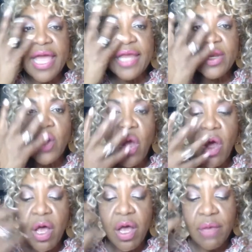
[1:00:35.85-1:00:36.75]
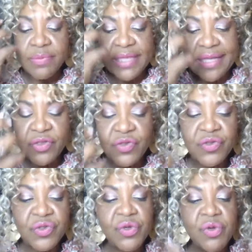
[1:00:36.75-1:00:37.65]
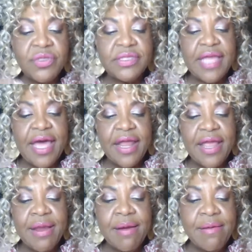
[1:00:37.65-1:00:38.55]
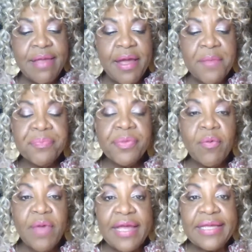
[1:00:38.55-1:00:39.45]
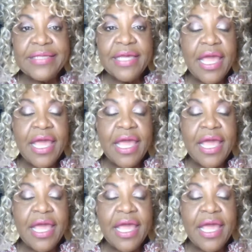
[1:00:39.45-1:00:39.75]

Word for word: and it calms and soothes that area, right?